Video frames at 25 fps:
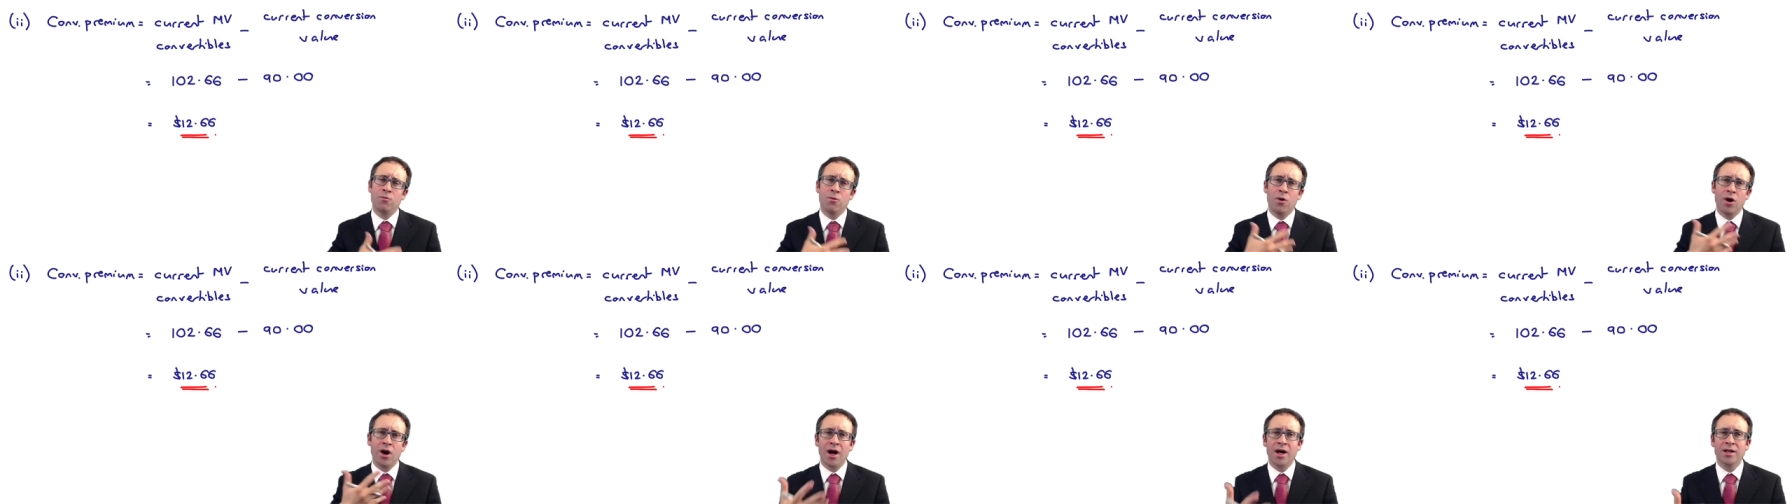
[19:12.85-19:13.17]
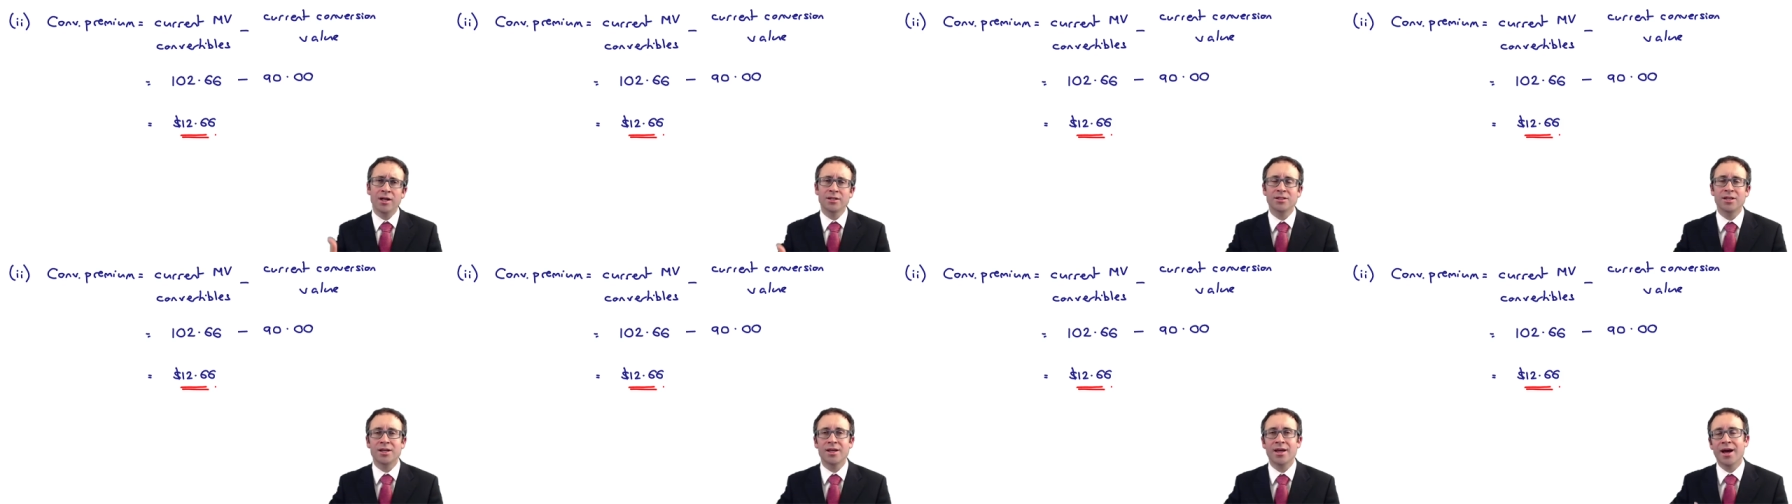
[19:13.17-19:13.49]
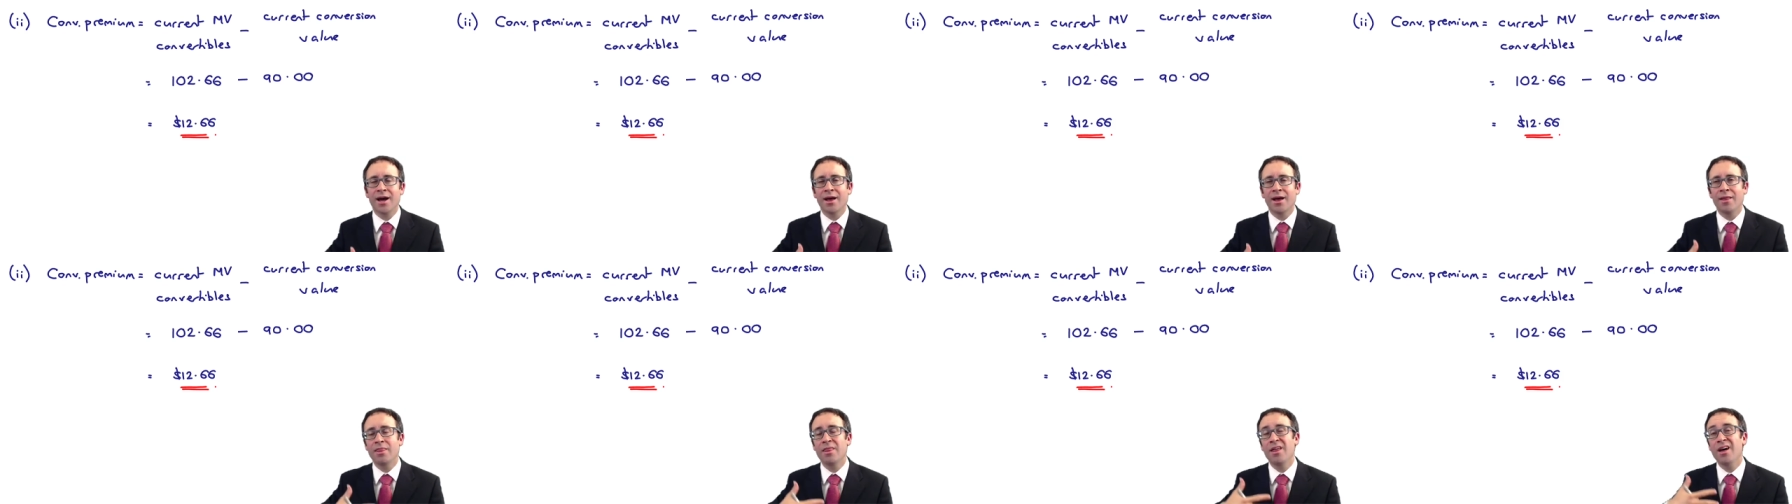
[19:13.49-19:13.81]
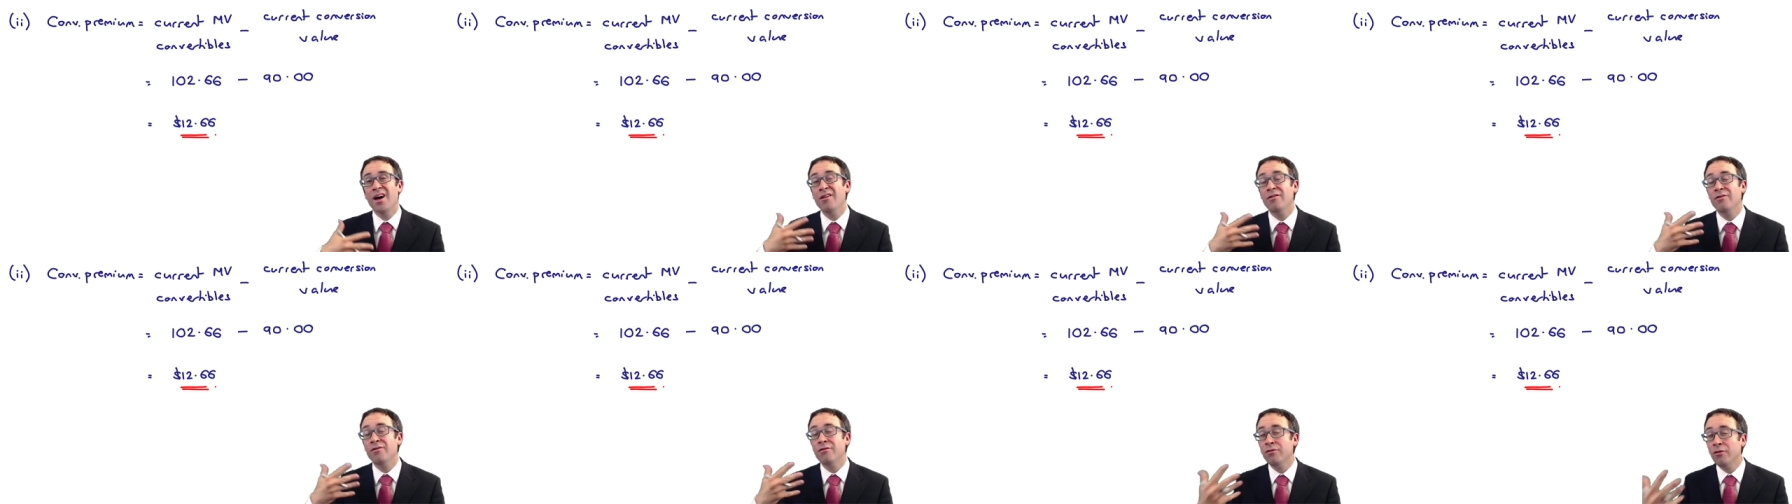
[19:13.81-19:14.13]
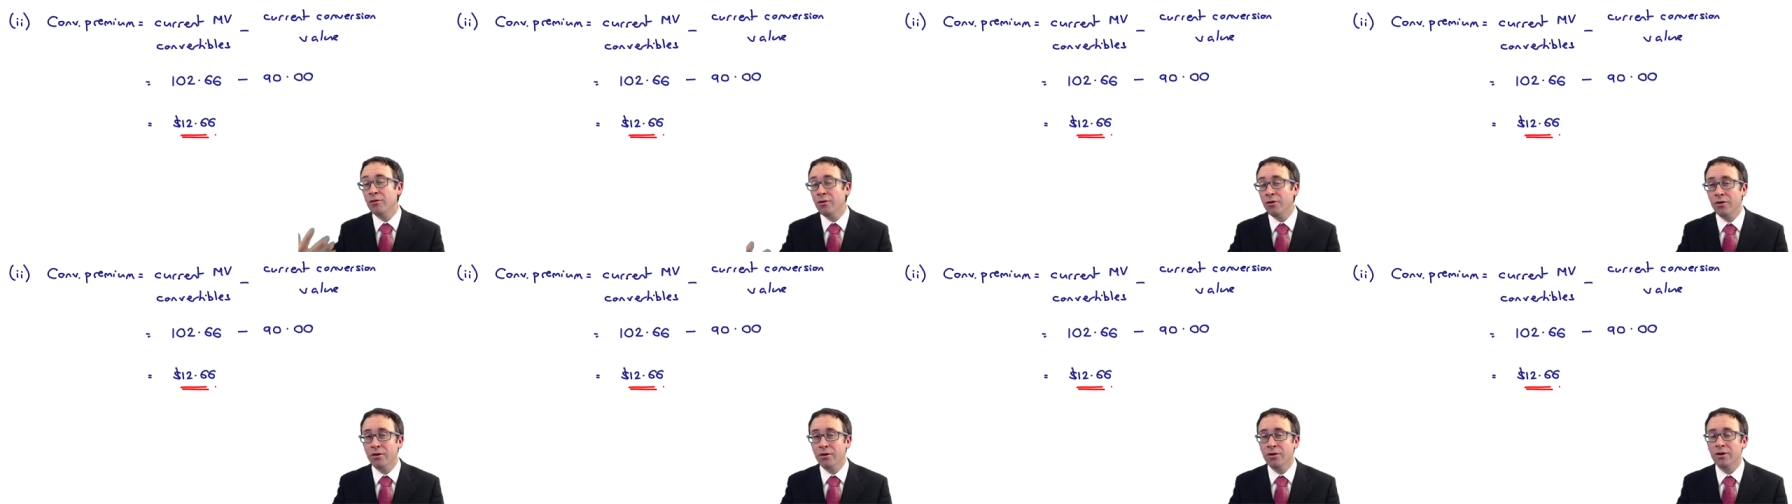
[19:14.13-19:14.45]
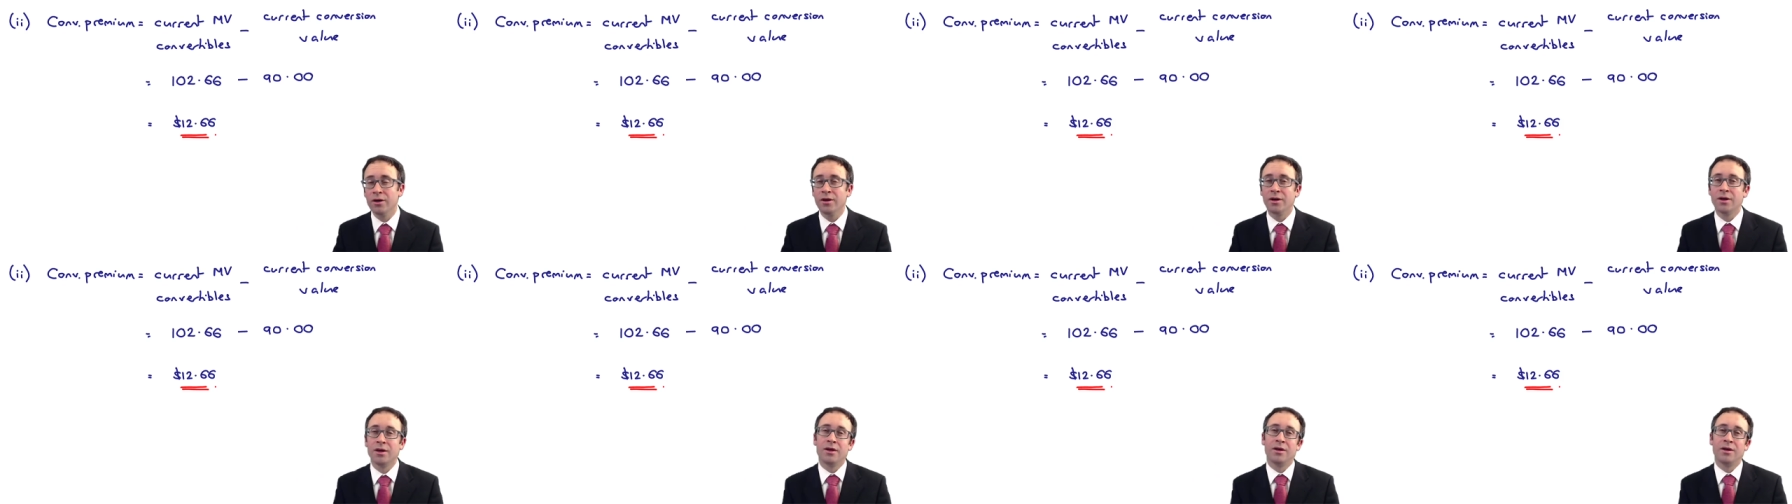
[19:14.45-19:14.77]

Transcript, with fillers: wisely and therefore